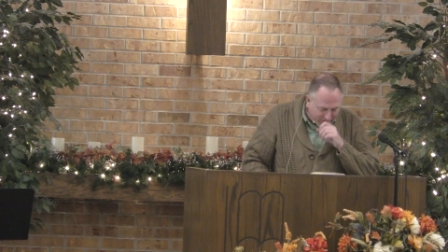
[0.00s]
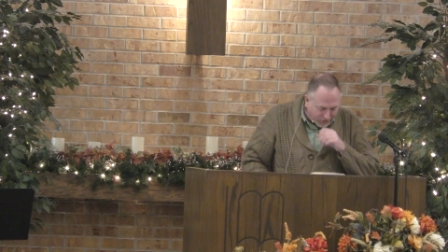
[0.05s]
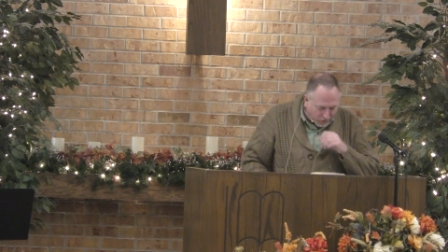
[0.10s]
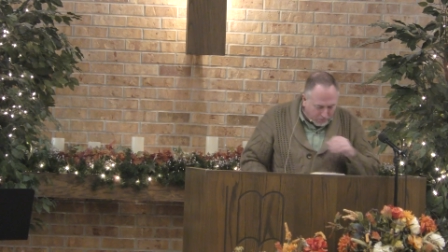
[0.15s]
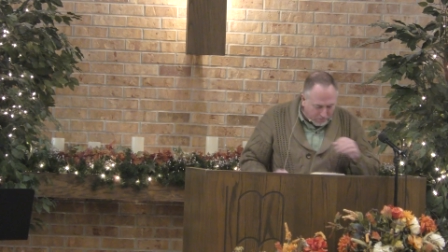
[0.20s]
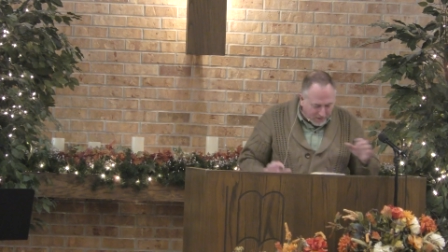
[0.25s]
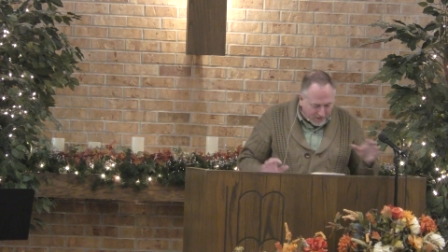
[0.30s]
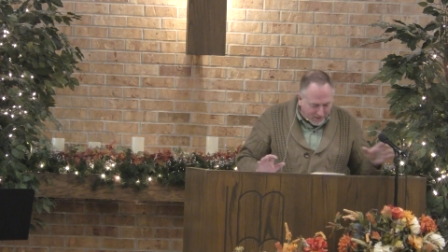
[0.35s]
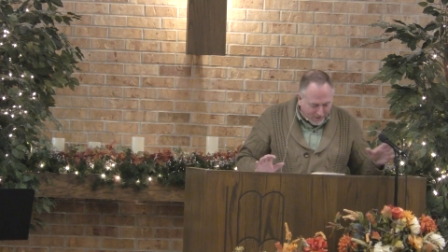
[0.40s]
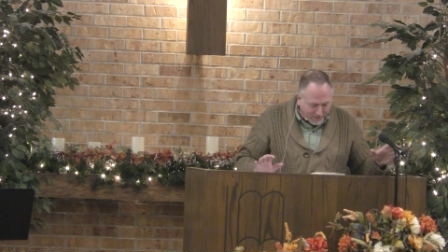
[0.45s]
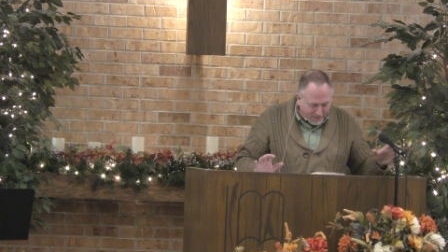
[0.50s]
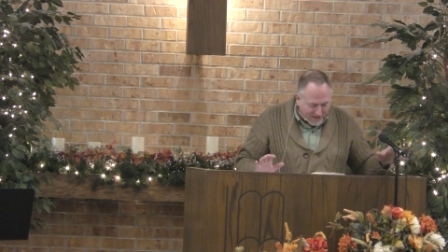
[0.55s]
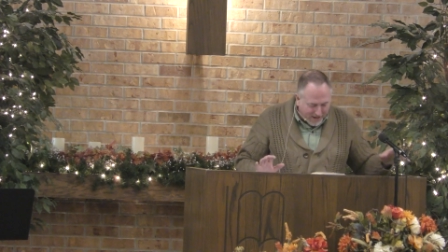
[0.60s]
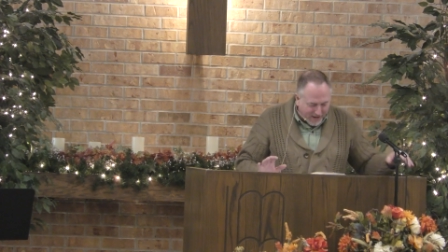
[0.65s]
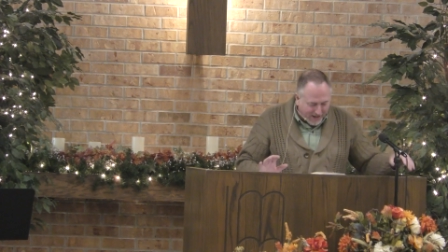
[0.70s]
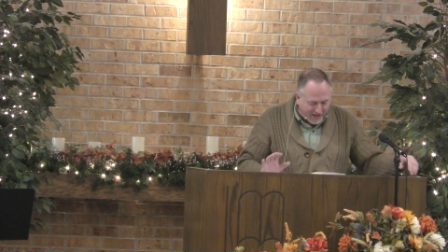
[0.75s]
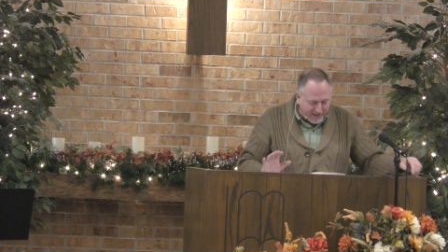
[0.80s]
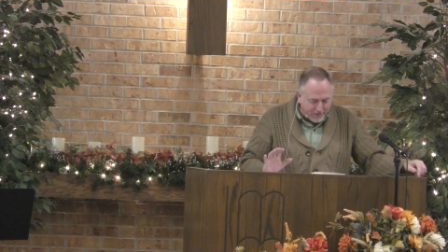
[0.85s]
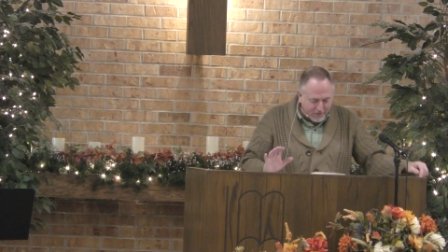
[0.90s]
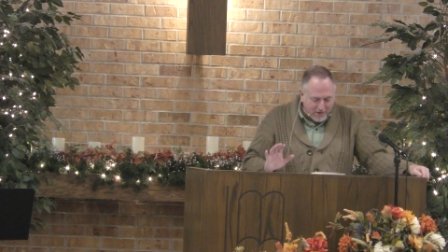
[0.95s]
from here,
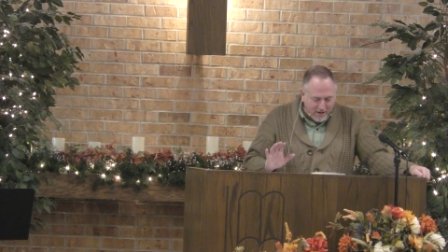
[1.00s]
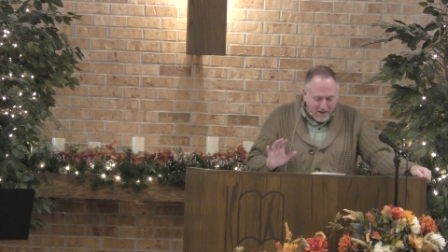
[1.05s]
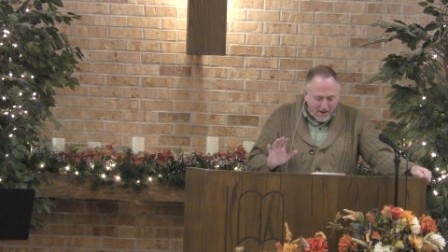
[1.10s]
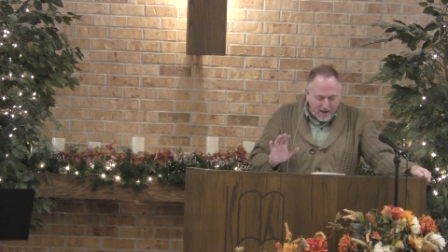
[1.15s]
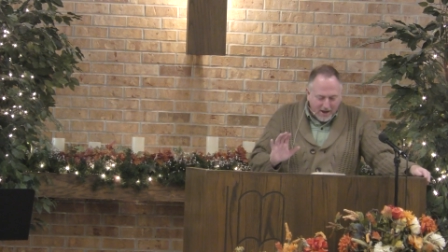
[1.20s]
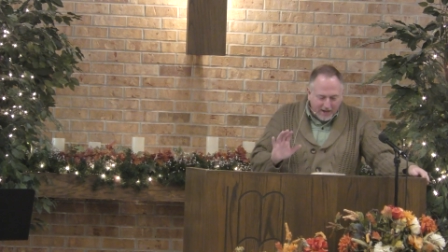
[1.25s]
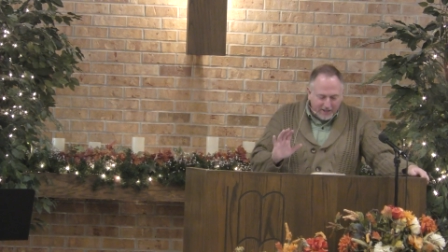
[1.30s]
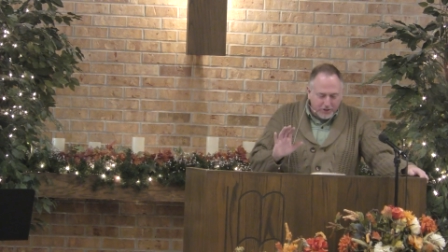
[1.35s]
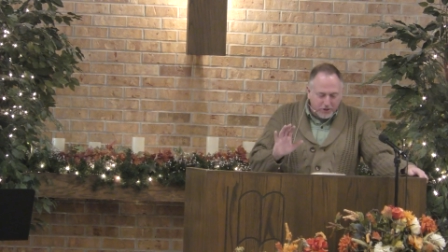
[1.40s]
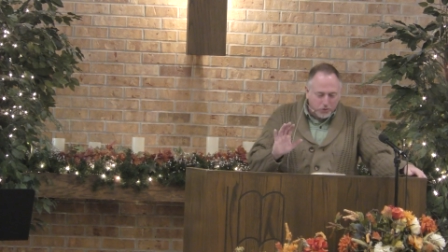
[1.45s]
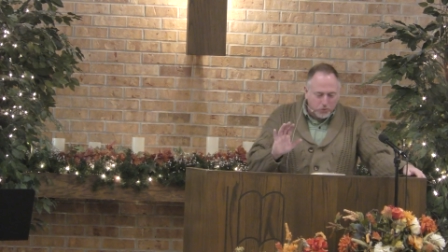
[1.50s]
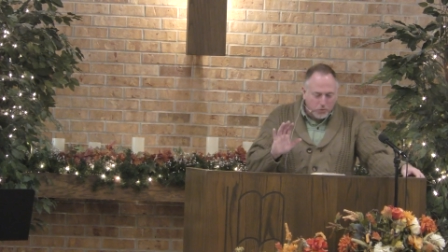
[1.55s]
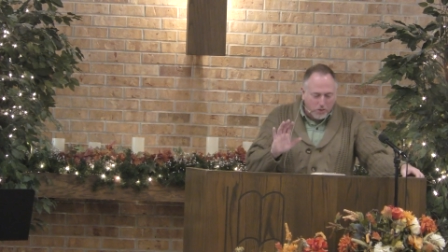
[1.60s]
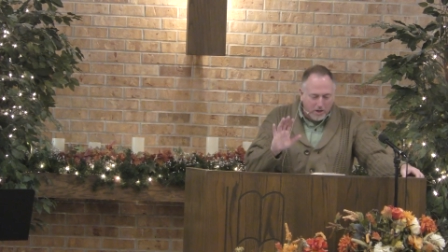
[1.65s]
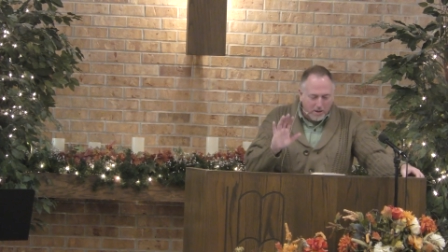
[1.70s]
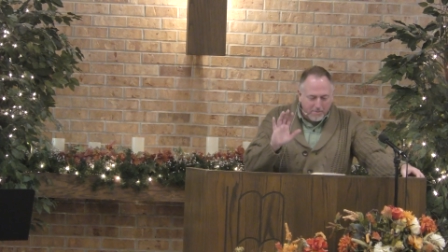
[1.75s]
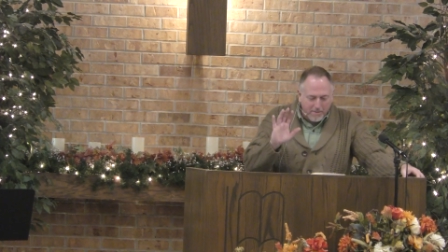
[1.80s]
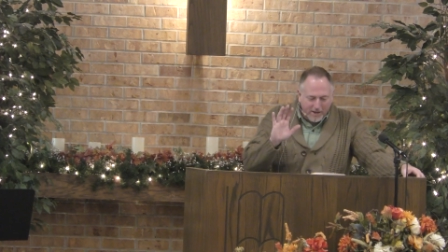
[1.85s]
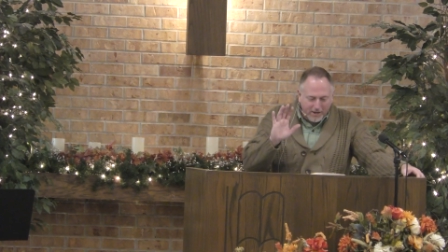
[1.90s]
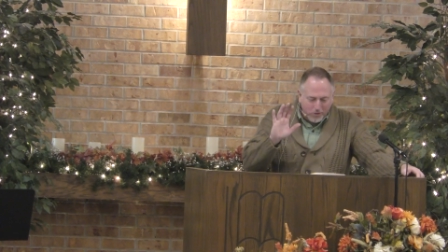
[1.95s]
guys, I just
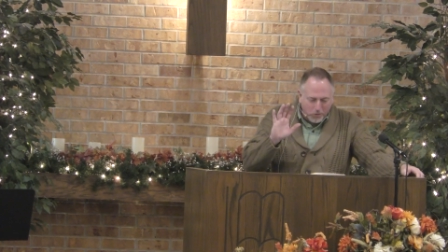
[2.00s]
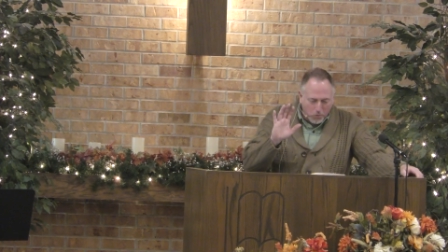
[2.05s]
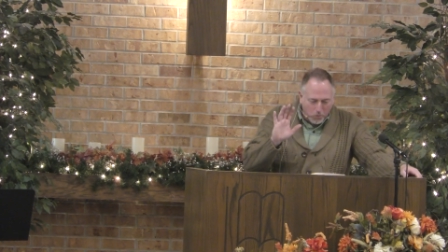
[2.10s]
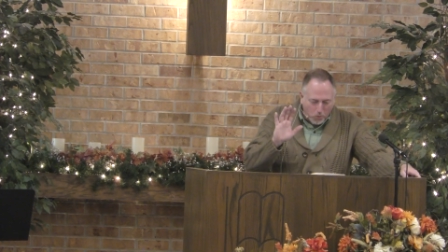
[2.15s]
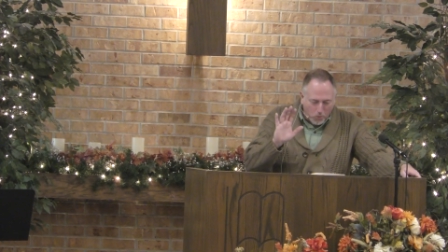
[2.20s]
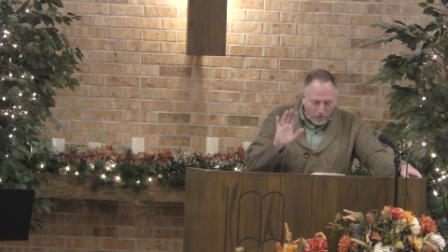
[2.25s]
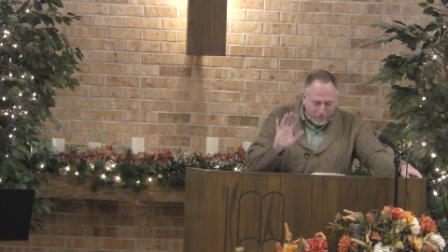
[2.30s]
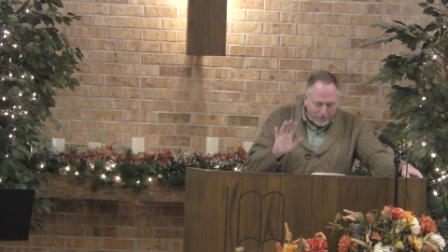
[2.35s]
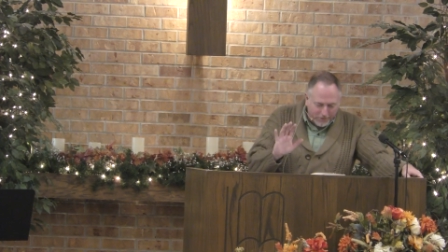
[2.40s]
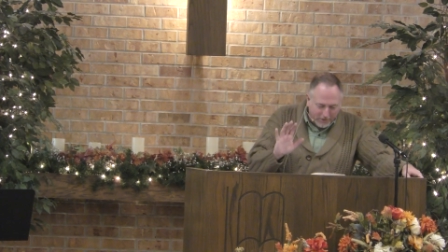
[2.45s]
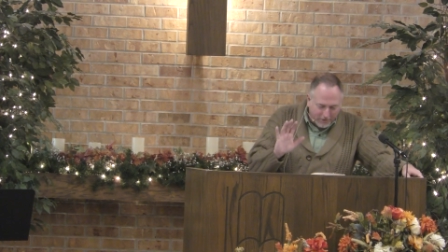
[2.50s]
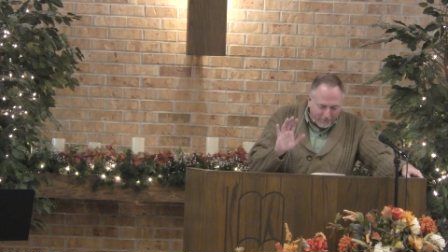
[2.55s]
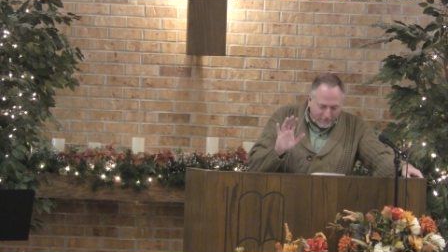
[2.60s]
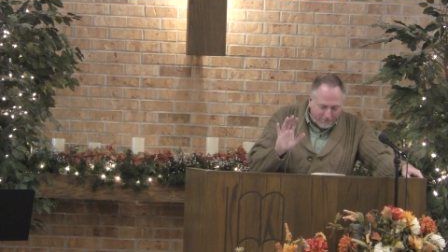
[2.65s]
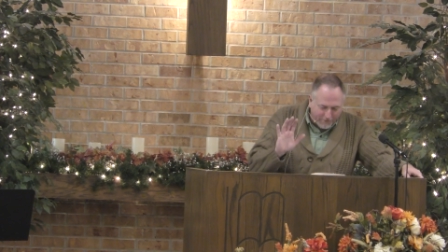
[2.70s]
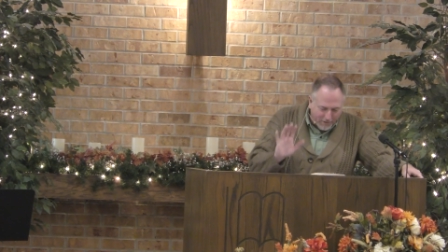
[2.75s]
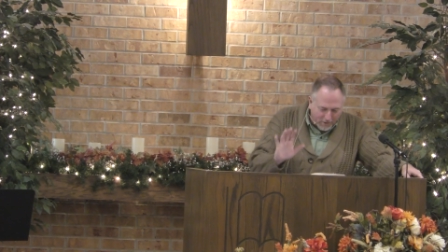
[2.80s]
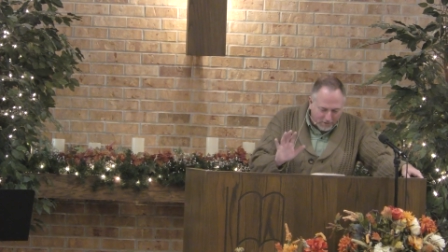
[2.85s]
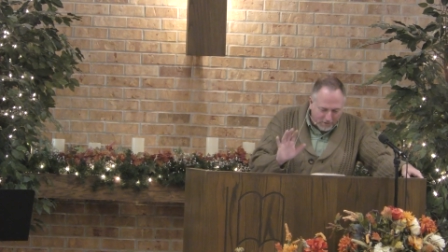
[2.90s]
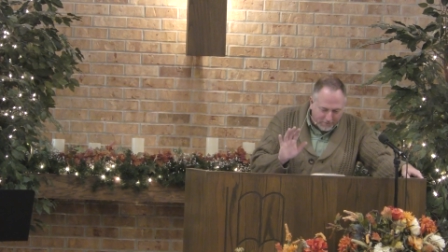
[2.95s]
want to make one thing
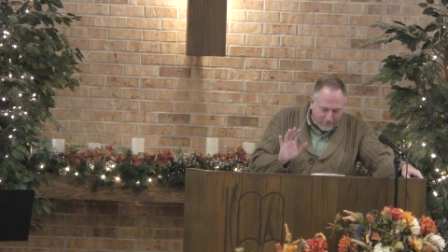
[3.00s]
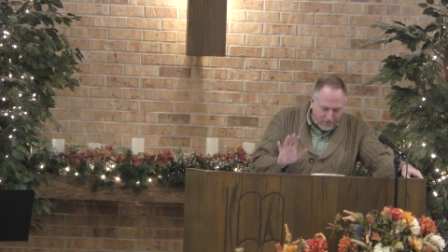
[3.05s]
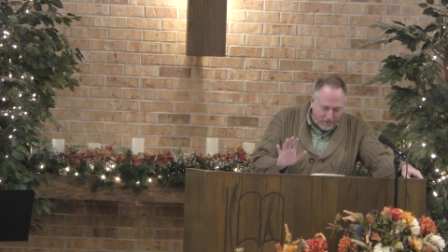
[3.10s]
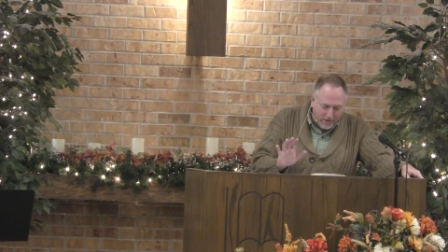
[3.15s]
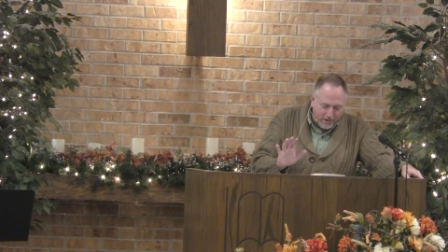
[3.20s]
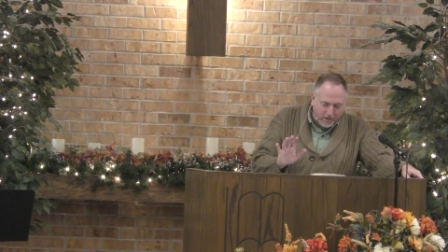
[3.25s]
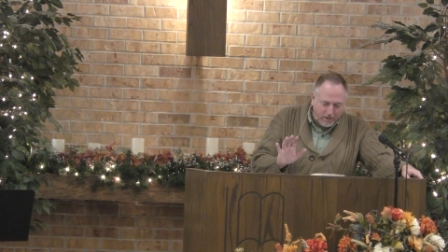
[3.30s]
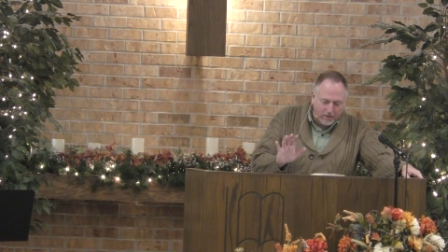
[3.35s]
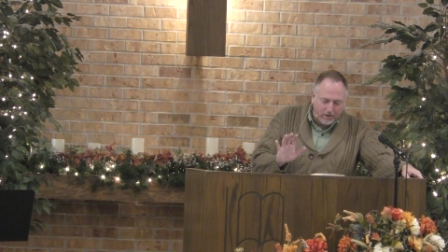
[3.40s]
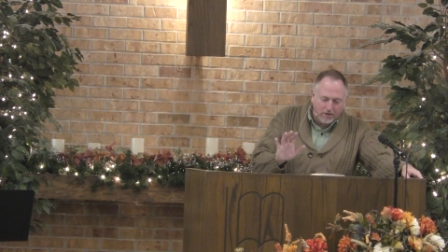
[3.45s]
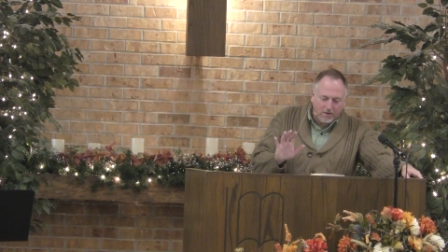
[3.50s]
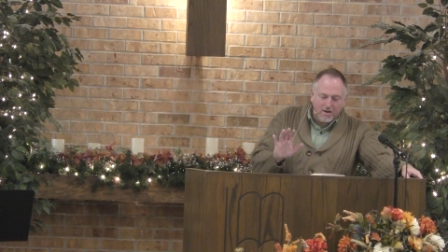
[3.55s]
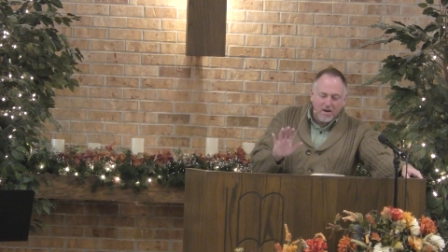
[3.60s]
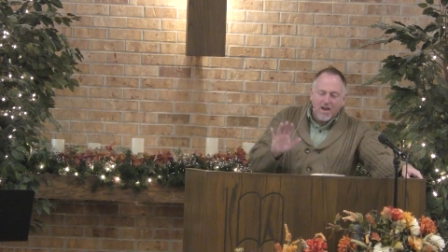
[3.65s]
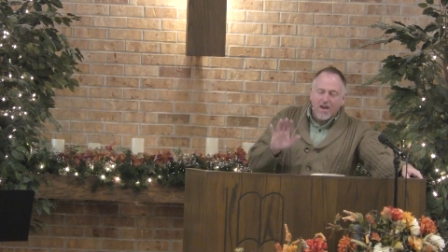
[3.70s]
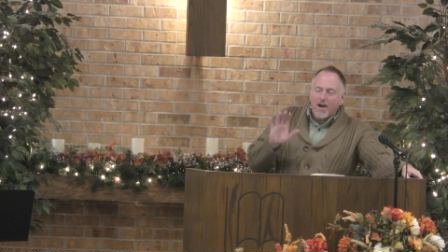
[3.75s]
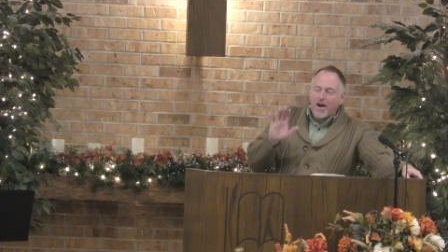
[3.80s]
very, very clear.